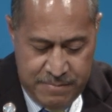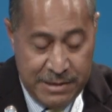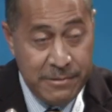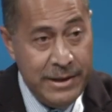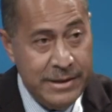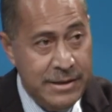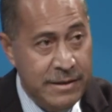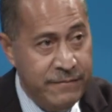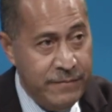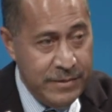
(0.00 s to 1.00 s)
Our
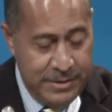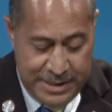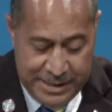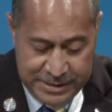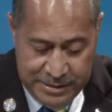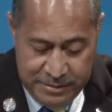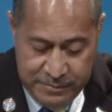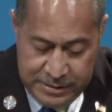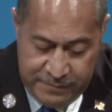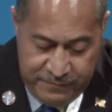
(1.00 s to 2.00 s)
collective
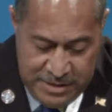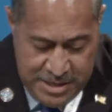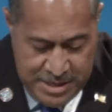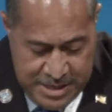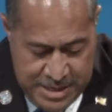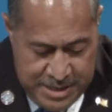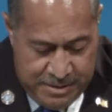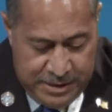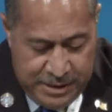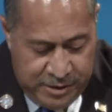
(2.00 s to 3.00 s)
exclusive
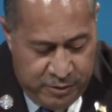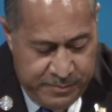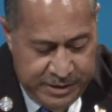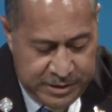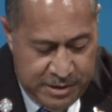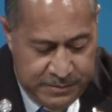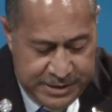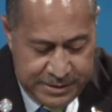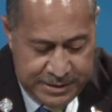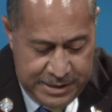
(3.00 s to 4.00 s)
economic
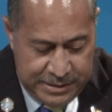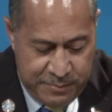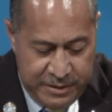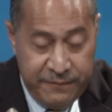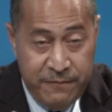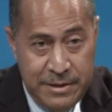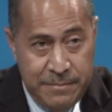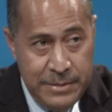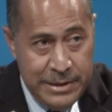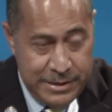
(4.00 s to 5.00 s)
zones exceed 23
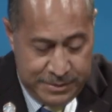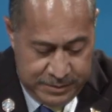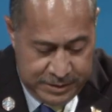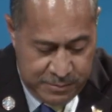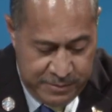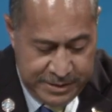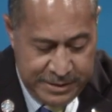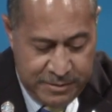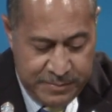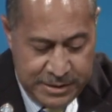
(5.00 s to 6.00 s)
million square
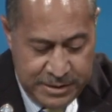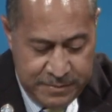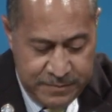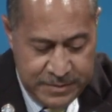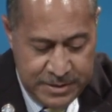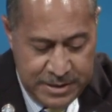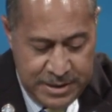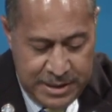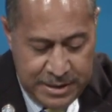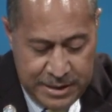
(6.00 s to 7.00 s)
kilometers,
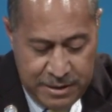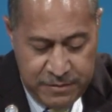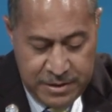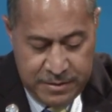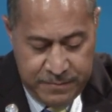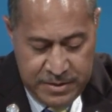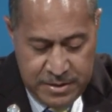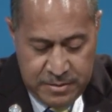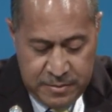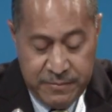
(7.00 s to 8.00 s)
an area
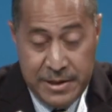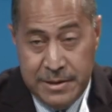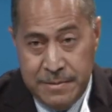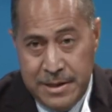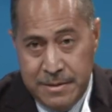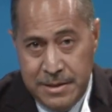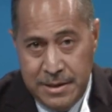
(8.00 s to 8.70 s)
greater than